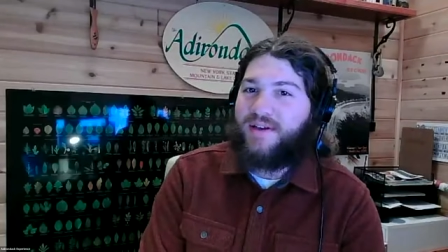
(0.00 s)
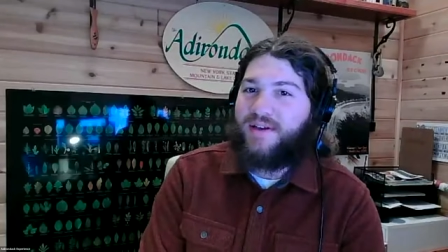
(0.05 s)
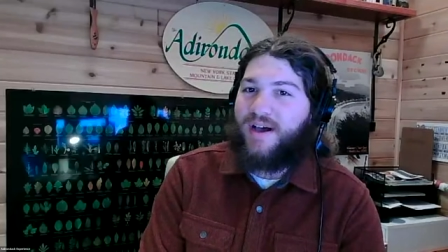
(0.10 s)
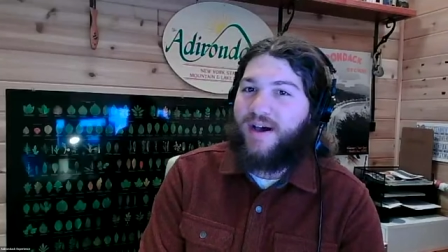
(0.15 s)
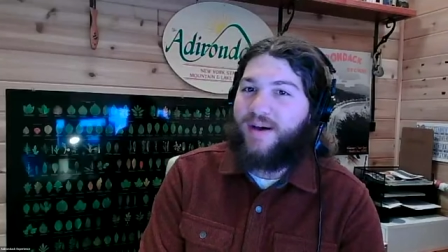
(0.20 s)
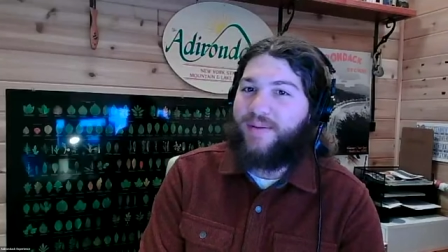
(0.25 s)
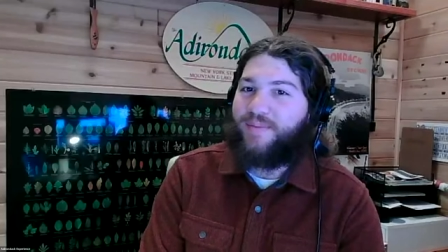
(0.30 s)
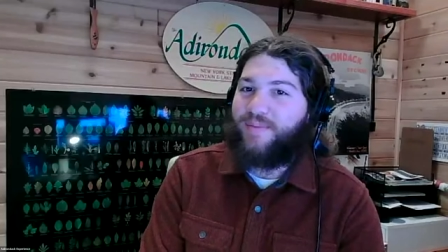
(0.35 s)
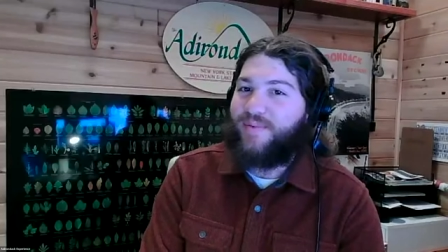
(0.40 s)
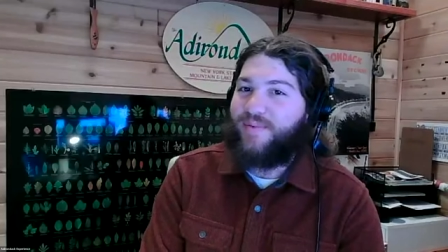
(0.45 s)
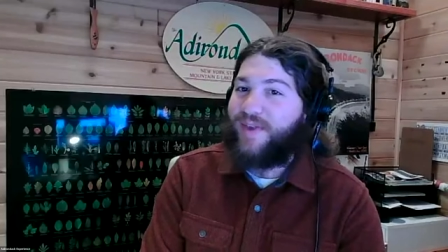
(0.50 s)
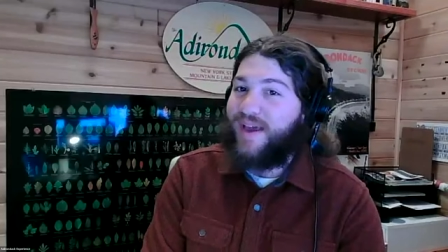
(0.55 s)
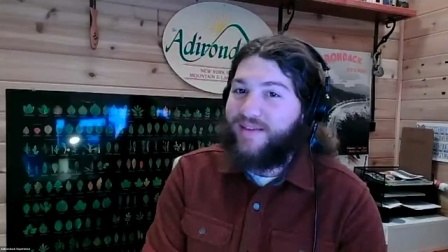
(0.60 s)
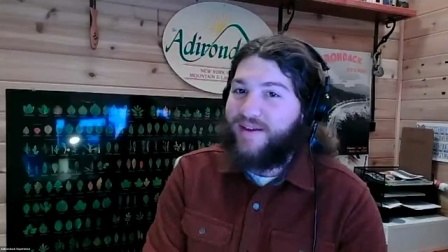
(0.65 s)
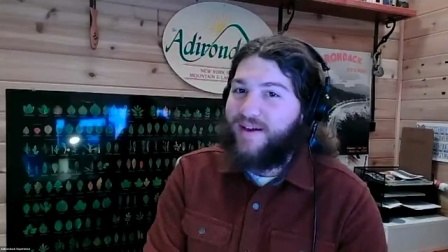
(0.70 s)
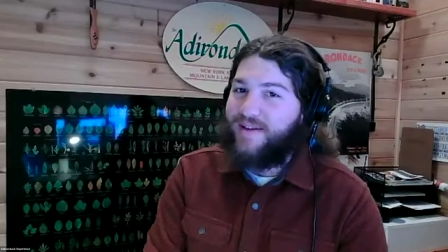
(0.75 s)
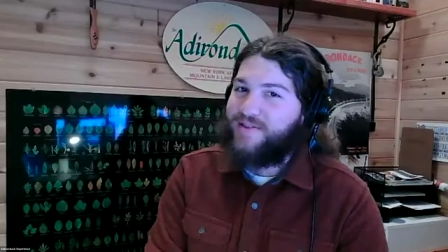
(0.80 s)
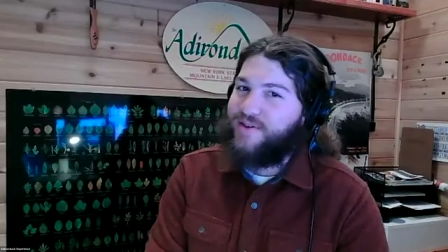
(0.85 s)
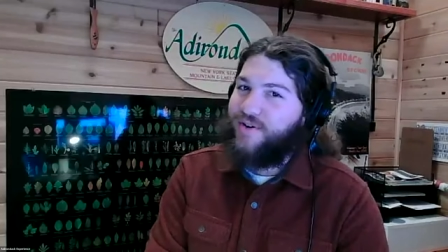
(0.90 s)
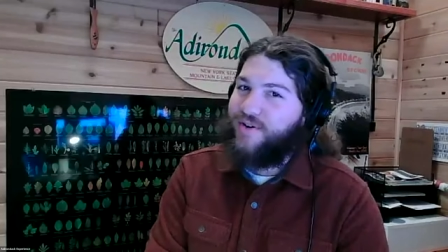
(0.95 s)
Um, we got
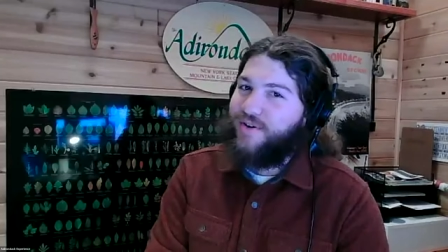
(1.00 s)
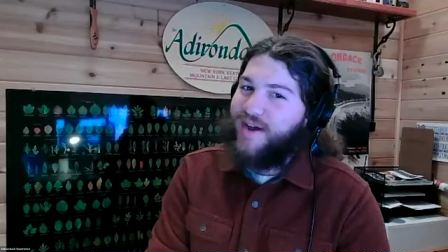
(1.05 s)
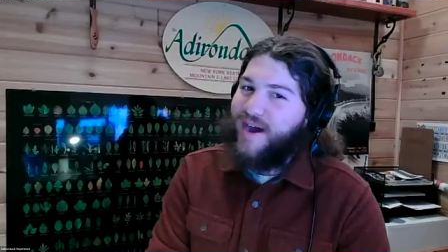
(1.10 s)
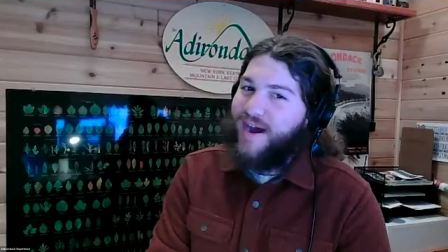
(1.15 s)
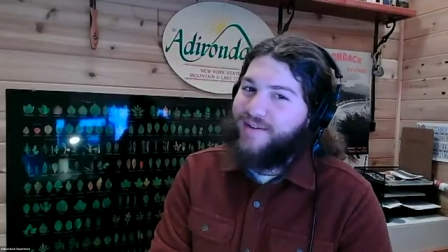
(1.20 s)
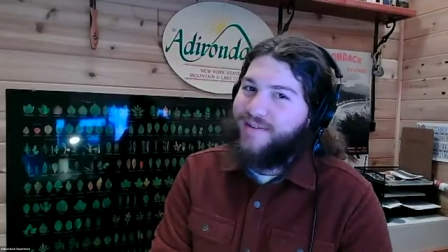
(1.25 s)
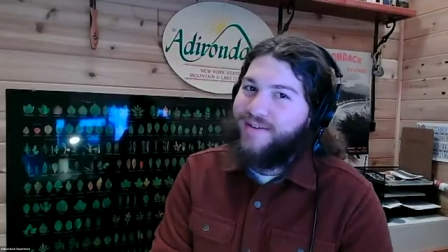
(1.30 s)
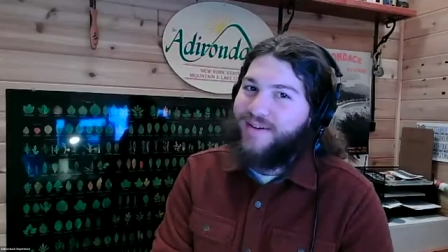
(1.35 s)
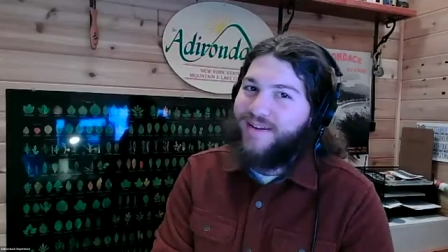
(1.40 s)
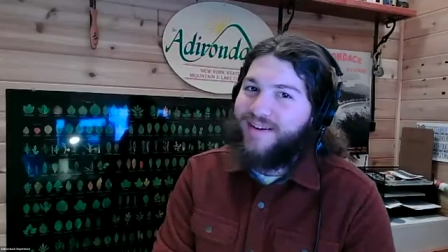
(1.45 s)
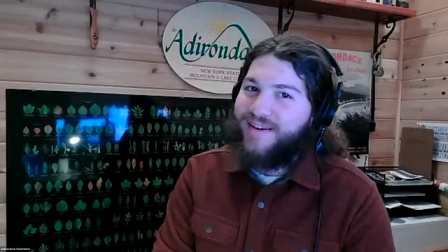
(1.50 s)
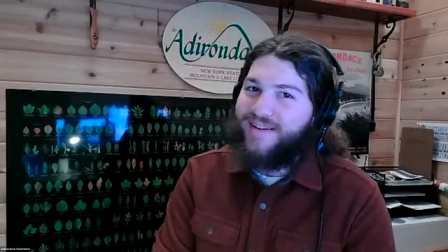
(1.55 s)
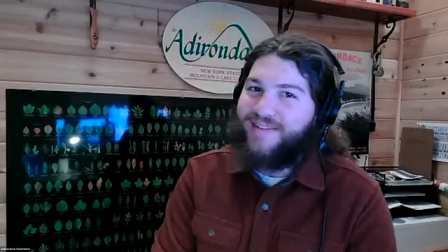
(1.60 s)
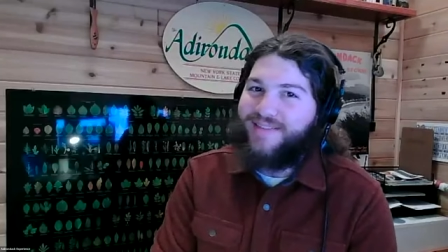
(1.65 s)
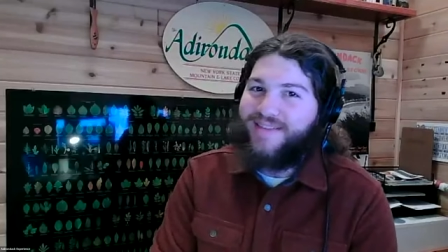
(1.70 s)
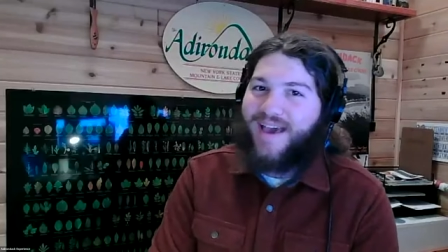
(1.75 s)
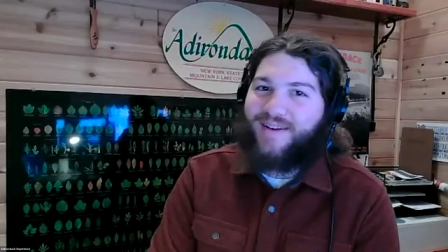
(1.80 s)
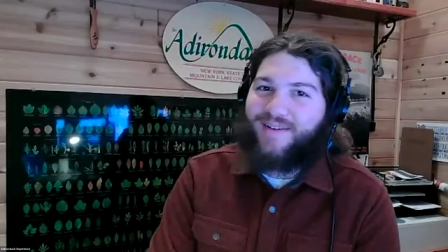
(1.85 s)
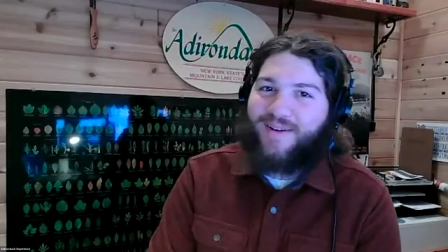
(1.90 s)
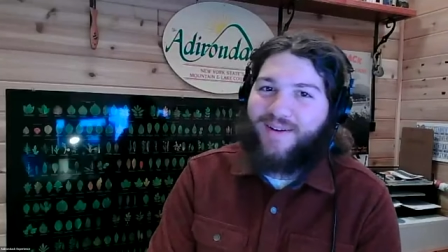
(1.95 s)
lots going on here
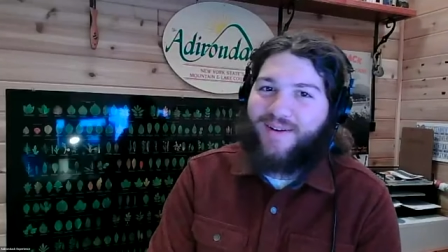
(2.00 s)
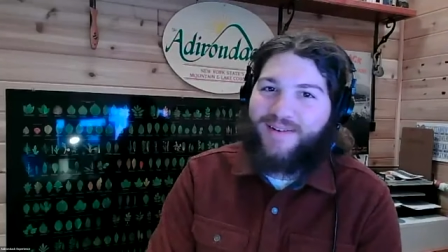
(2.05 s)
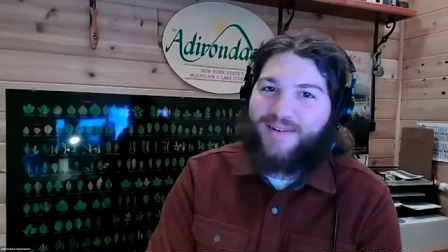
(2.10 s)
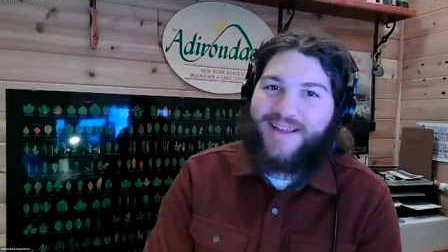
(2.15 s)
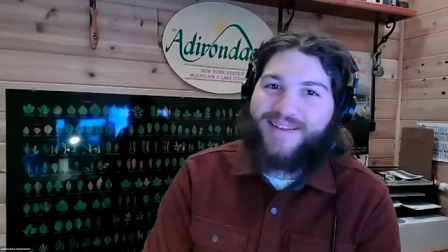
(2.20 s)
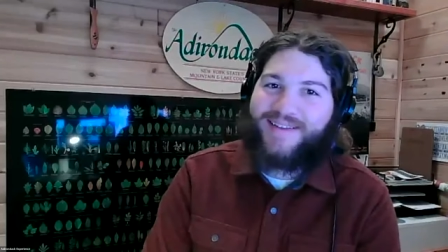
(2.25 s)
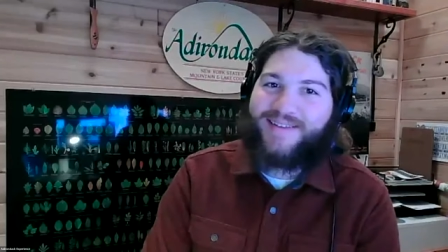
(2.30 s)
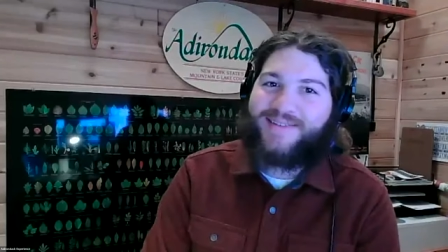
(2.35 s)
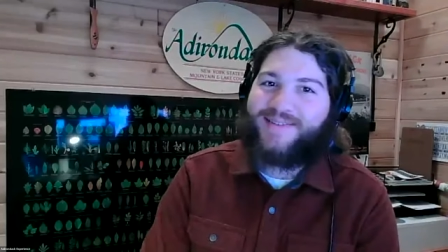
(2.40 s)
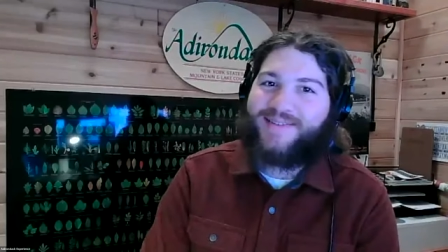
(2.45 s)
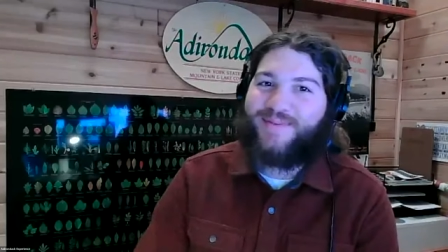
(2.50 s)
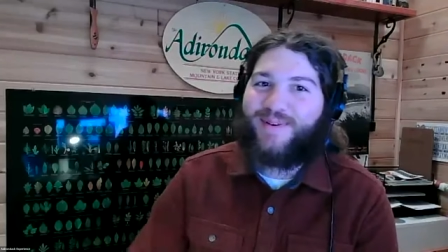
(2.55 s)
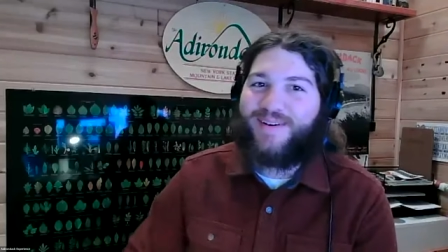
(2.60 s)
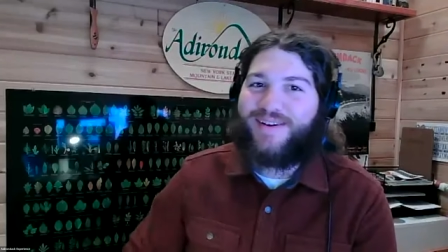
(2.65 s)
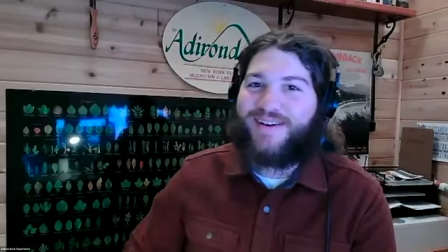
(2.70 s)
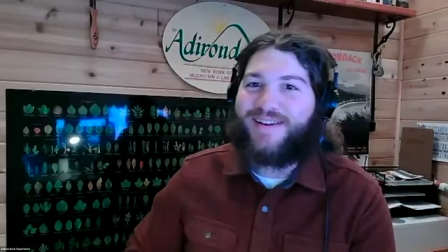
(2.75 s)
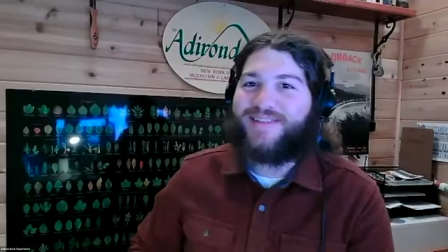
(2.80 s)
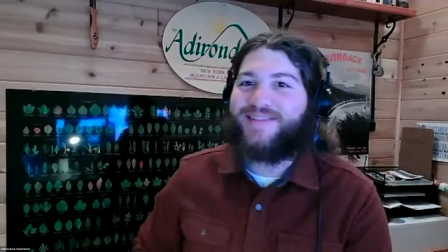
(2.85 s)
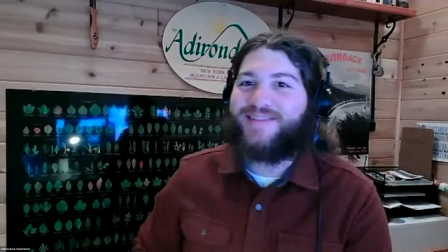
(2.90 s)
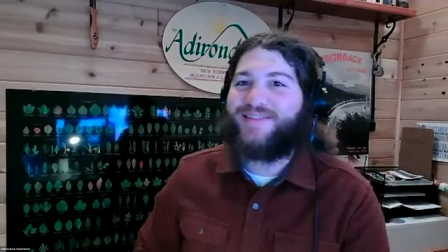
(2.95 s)
at the Adirondack
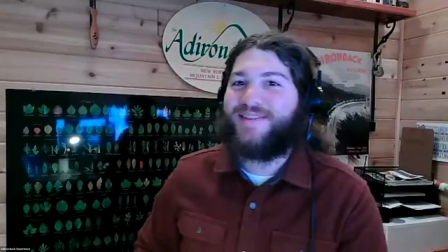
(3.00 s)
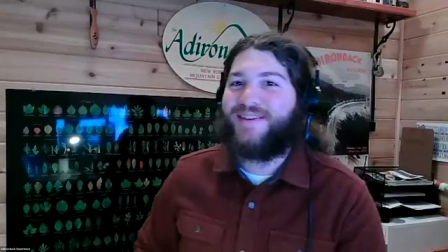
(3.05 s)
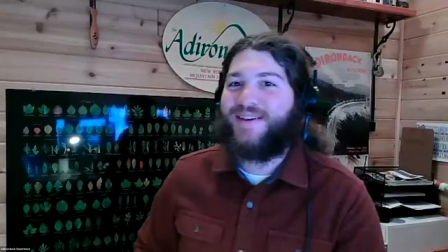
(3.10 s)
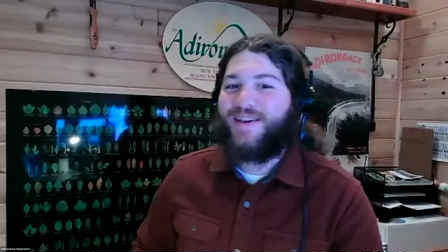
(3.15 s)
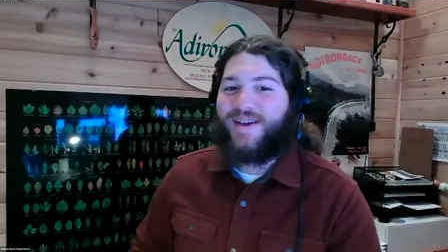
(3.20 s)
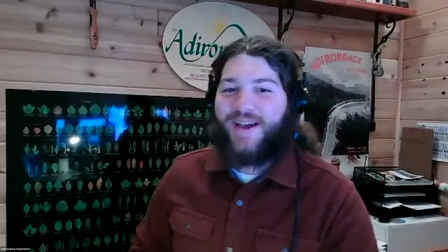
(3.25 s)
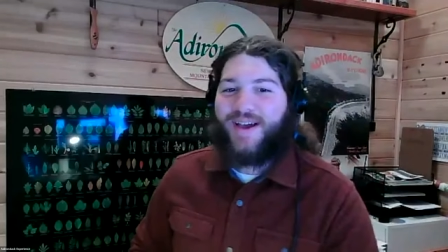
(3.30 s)
Experience.